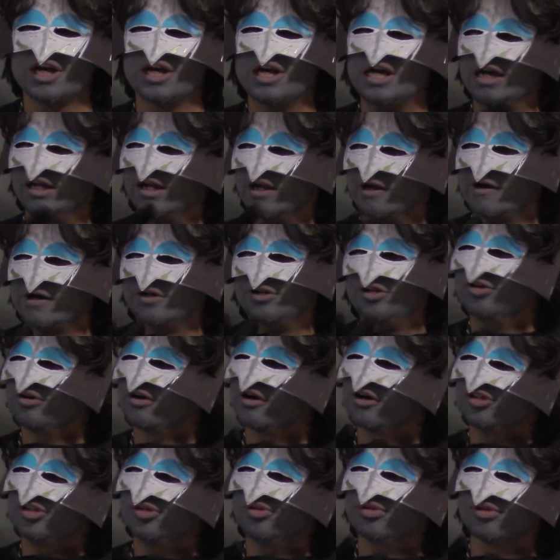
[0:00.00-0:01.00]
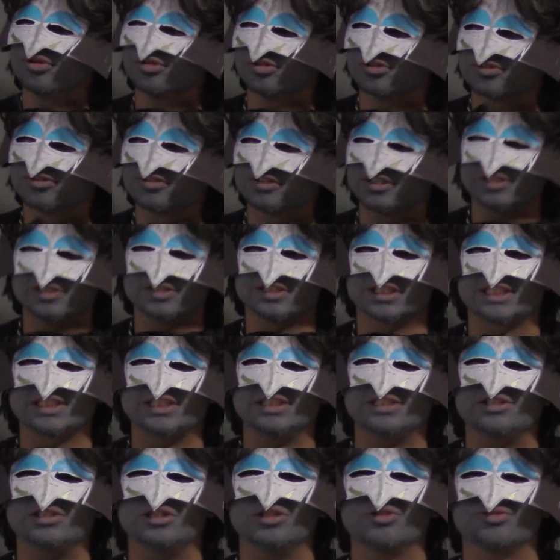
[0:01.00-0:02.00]
And now I know how you Earthlings like to
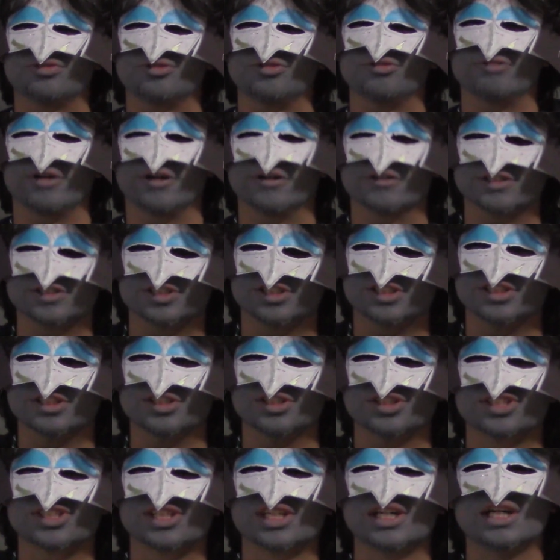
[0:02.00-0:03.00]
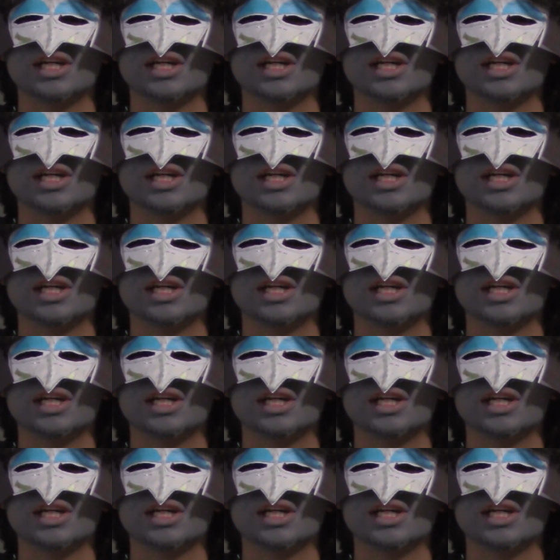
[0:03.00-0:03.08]
deal with your viruses.